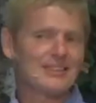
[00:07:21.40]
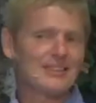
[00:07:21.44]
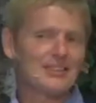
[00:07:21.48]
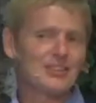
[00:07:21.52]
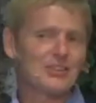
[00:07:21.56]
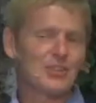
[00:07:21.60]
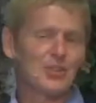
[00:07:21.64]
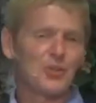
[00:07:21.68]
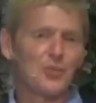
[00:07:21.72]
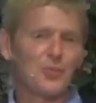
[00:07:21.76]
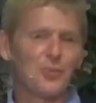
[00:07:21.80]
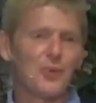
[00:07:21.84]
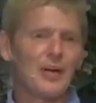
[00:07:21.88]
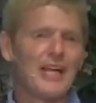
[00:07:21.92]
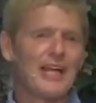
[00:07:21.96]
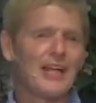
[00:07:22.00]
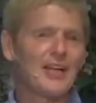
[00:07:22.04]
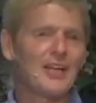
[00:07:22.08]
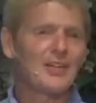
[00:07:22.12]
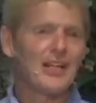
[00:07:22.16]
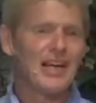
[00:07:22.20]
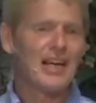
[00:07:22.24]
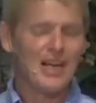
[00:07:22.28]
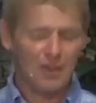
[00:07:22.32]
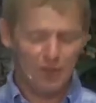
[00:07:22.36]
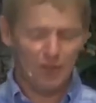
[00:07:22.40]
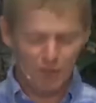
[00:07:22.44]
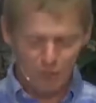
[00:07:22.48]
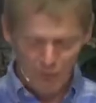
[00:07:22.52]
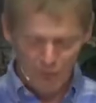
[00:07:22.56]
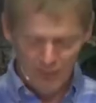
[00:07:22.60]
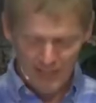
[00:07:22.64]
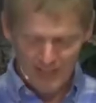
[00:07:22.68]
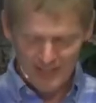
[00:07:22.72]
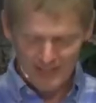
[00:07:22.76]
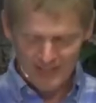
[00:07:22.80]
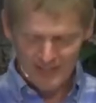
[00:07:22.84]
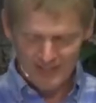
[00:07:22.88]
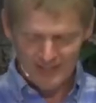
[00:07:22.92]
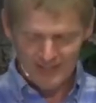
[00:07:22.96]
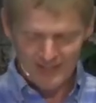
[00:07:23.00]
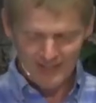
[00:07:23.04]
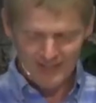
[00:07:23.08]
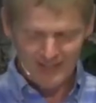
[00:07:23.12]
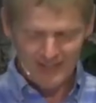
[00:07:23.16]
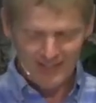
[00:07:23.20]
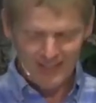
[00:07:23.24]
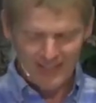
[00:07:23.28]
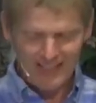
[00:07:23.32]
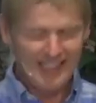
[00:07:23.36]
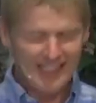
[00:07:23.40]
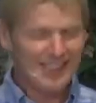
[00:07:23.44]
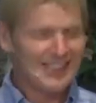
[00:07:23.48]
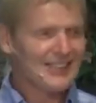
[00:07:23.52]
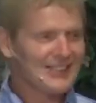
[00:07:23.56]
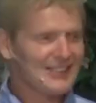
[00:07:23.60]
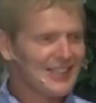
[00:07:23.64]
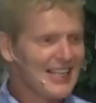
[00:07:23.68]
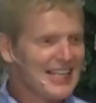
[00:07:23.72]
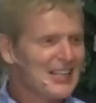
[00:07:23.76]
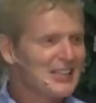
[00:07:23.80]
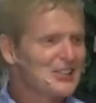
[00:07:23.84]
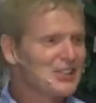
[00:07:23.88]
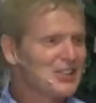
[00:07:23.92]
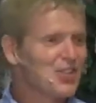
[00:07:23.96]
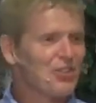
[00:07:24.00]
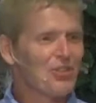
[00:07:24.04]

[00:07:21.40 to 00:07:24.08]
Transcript: a great cloud of witnesses, let us